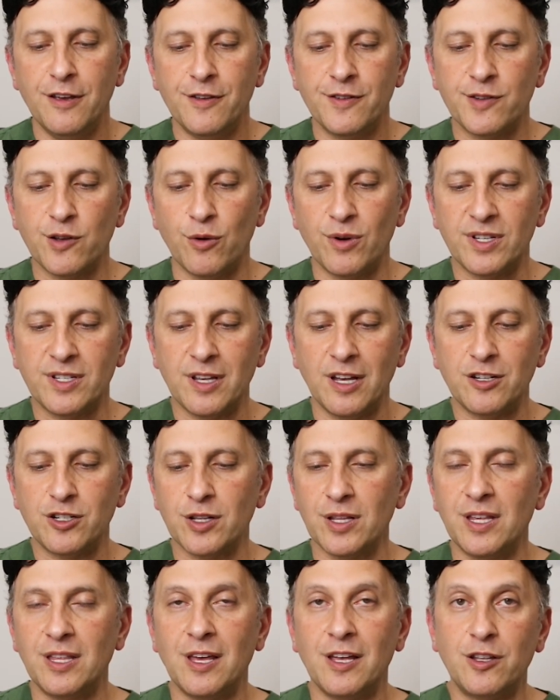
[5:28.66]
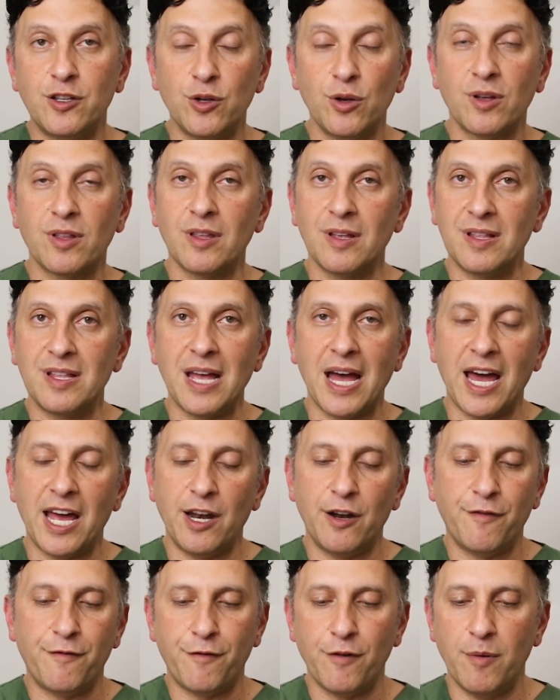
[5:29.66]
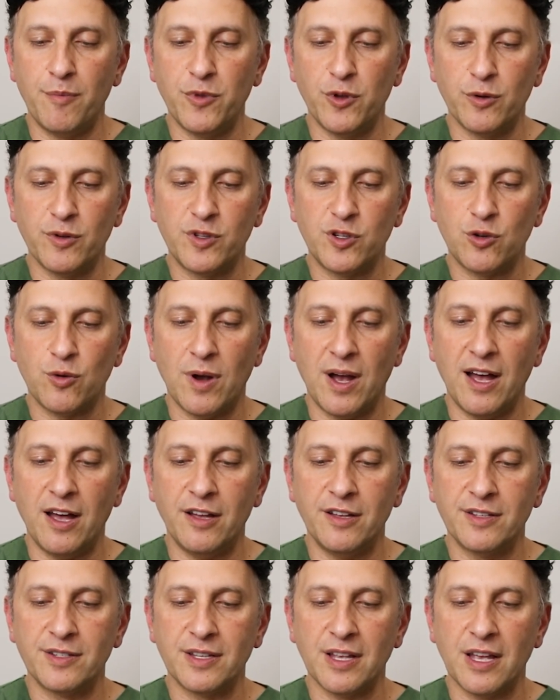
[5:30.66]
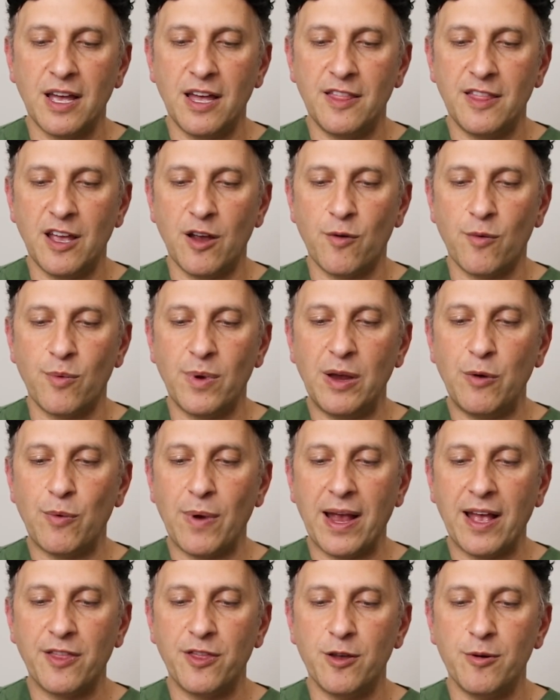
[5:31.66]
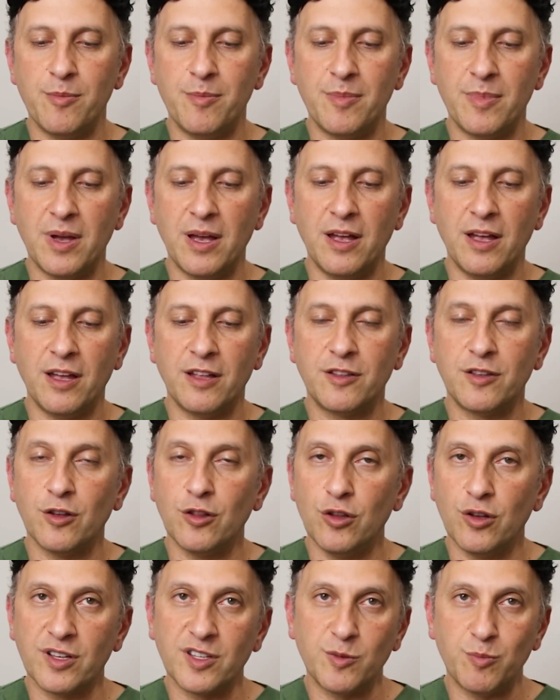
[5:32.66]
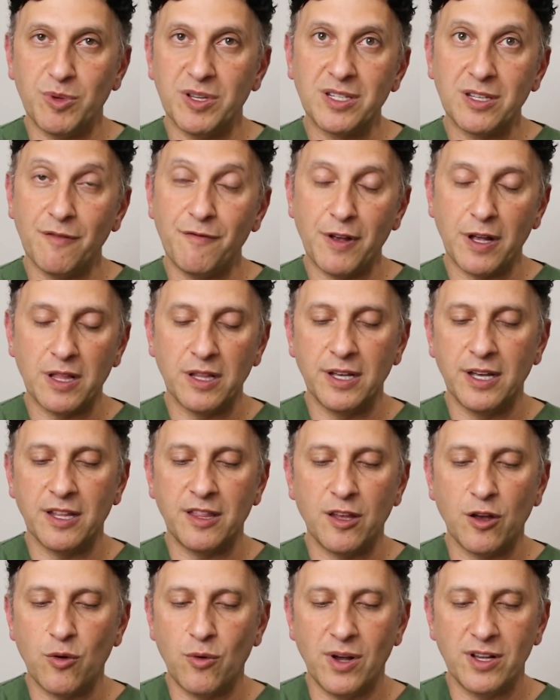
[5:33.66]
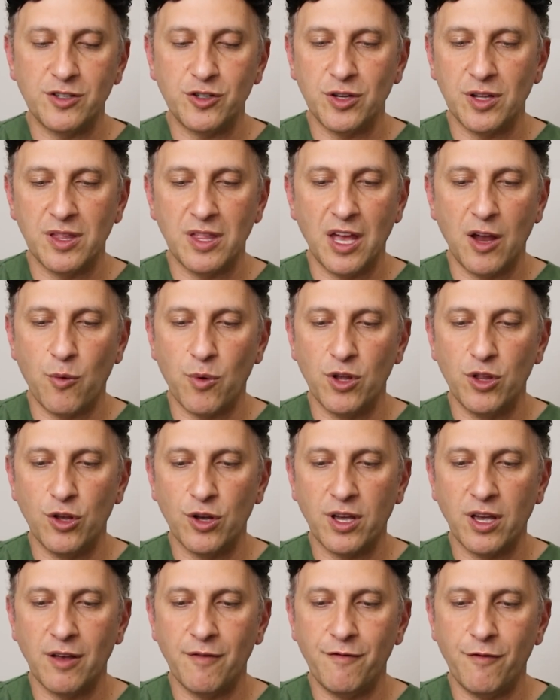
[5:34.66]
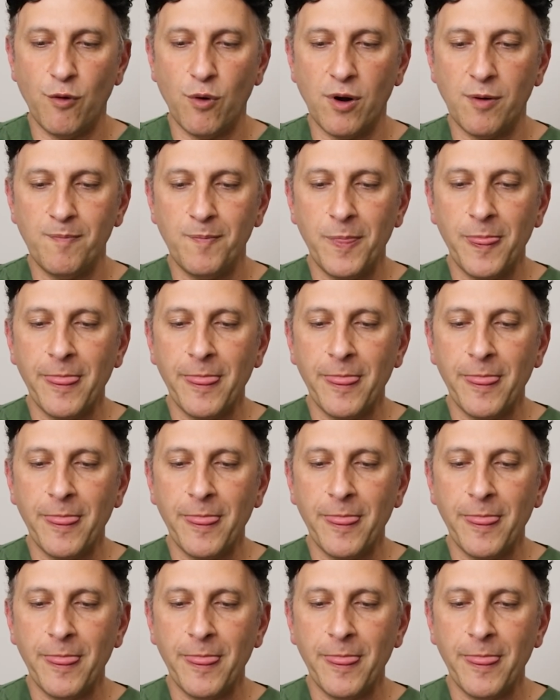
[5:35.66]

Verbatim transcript: So essentially they took the data from those trials and they reran them uh, to look specifically at the question they were looking for.